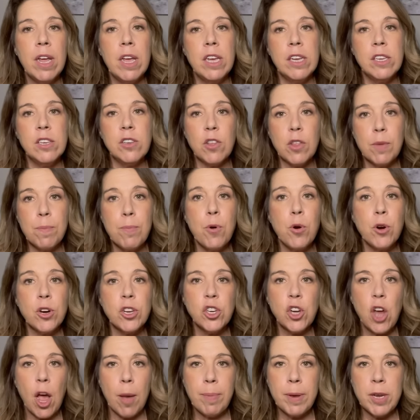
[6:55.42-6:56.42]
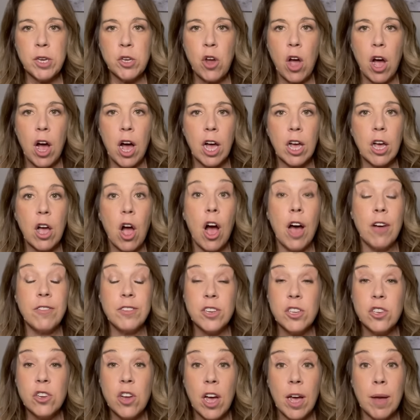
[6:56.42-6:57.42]
So the port shopping talk,
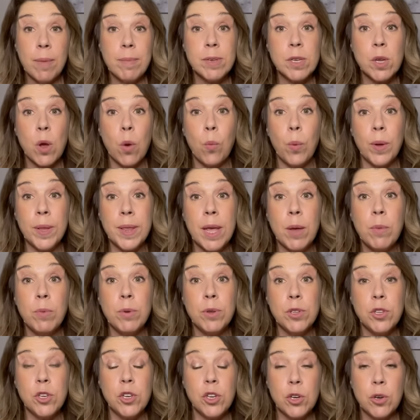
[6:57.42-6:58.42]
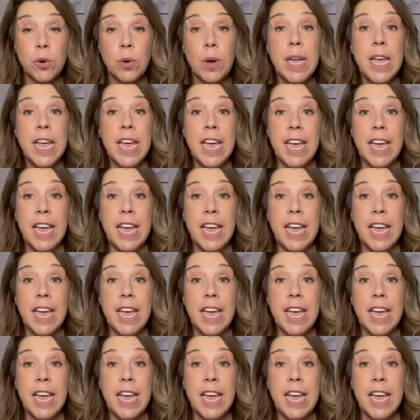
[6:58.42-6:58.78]
oftentimes what they will do